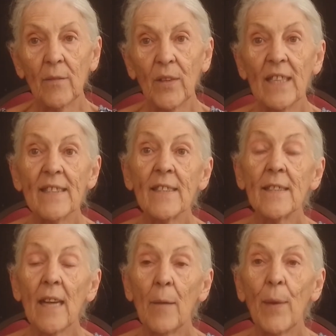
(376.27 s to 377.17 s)

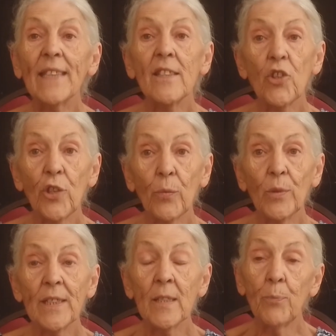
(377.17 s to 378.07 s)
this bacteria
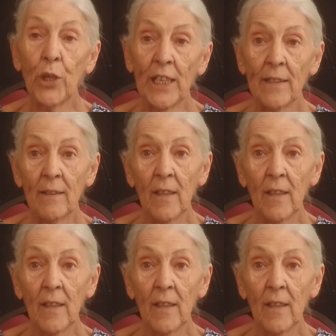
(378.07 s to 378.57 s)
would spread